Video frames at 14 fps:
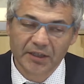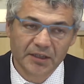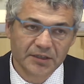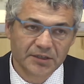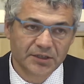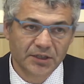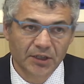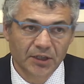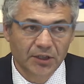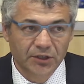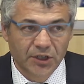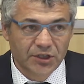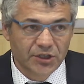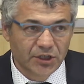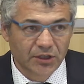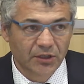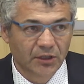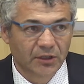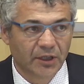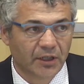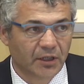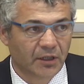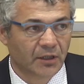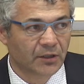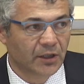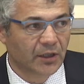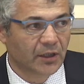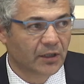girls teaching
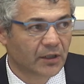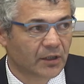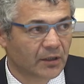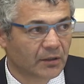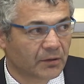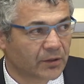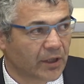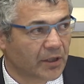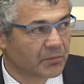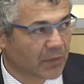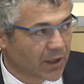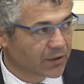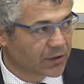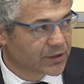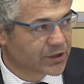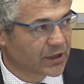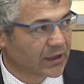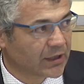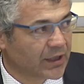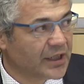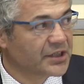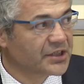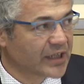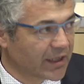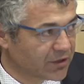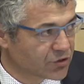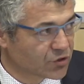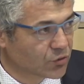their mothers
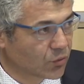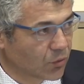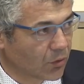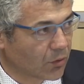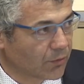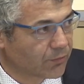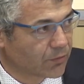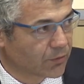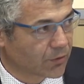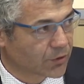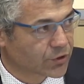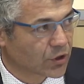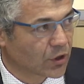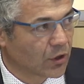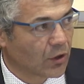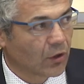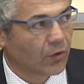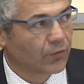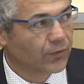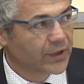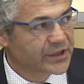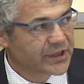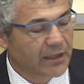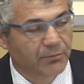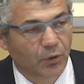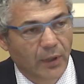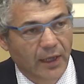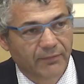inside the school, of course. Or, for
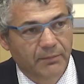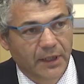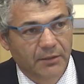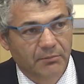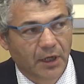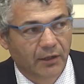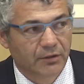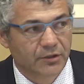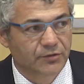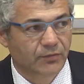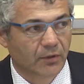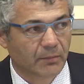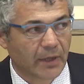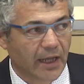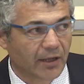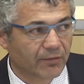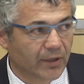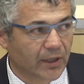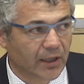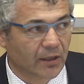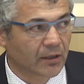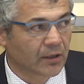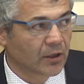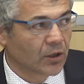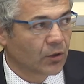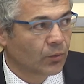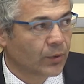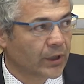example, we have many migrants from Africa.
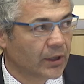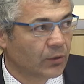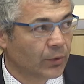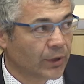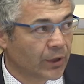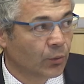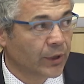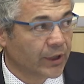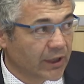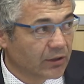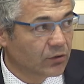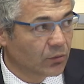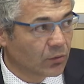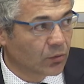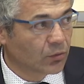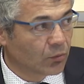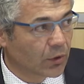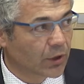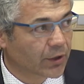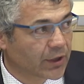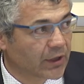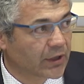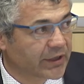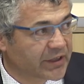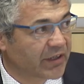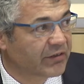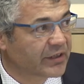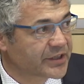We need to do work in
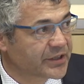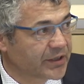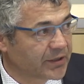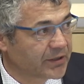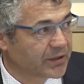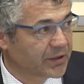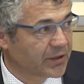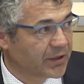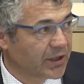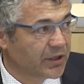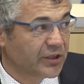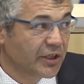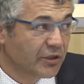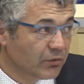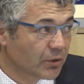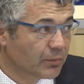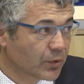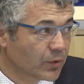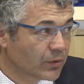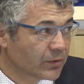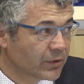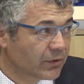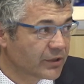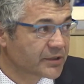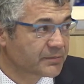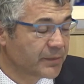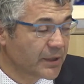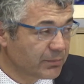literacy. In Europe, there
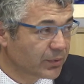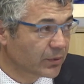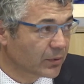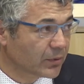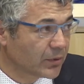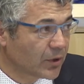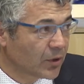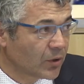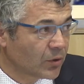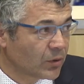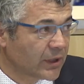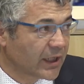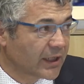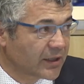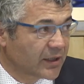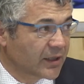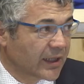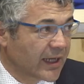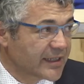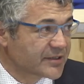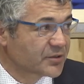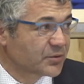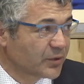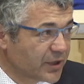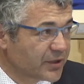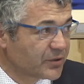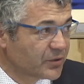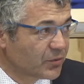is people that has to
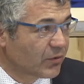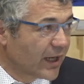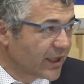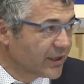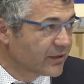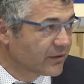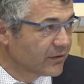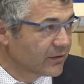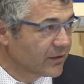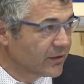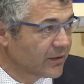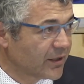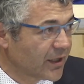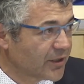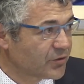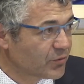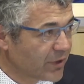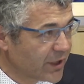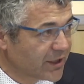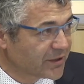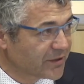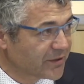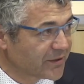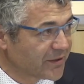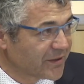learn to write and to read.